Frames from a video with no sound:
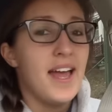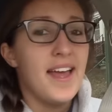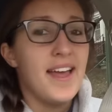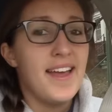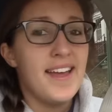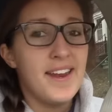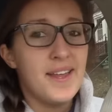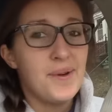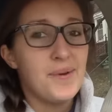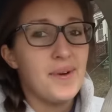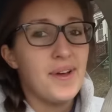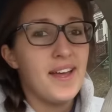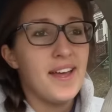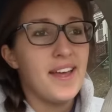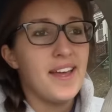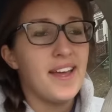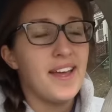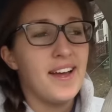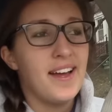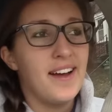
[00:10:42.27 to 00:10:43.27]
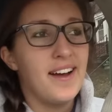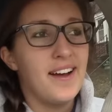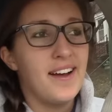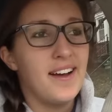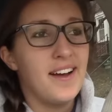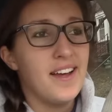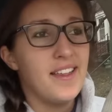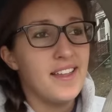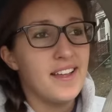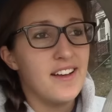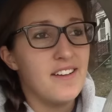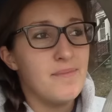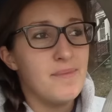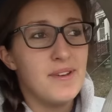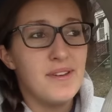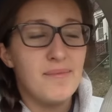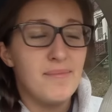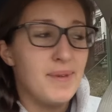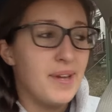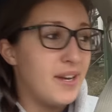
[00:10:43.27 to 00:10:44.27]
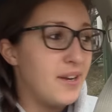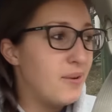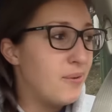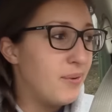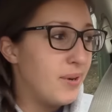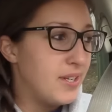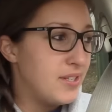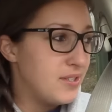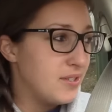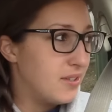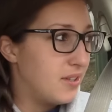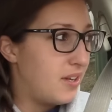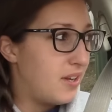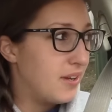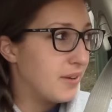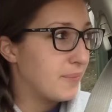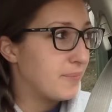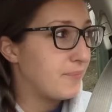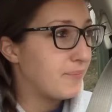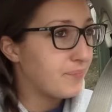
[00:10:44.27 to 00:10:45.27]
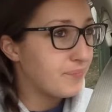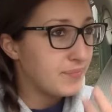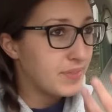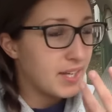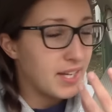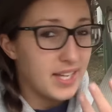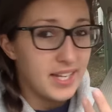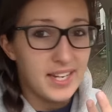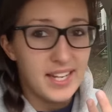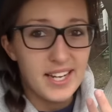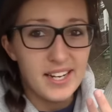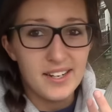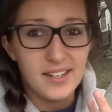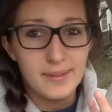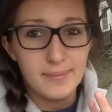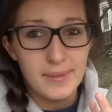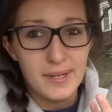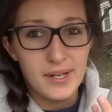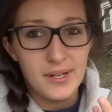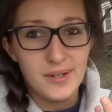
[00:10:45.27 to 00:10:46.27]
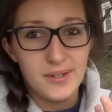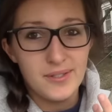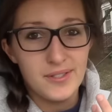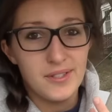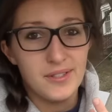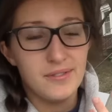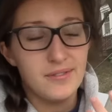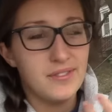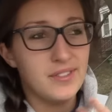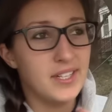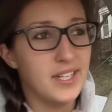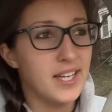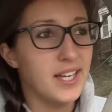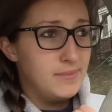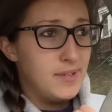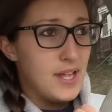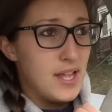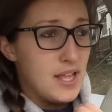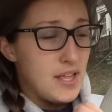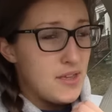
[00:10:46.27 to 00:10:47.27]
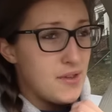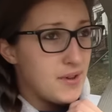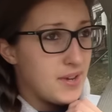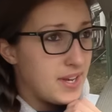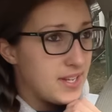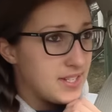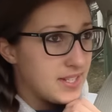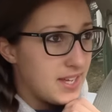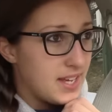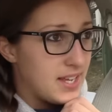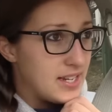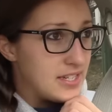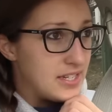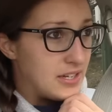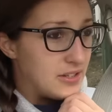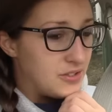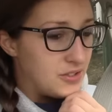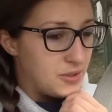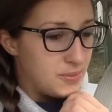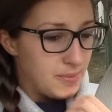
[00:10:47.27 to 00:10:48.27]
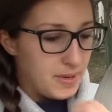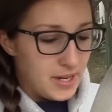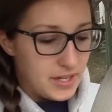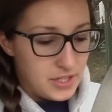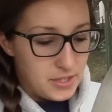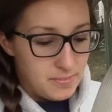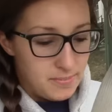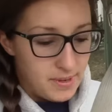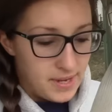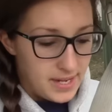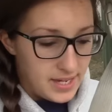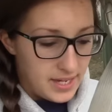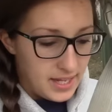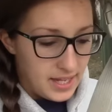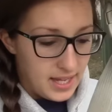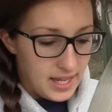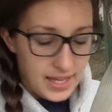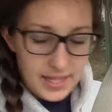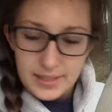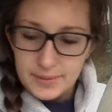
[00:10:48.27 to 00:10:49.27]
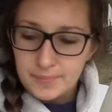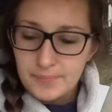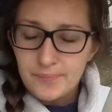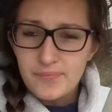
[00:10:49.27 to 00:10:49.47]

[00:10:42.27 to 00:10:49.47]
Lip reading: Anyway, I think I've been in bed way too long. You can hear it in my nose, hopefully. You guys can't tell too much, but yeah.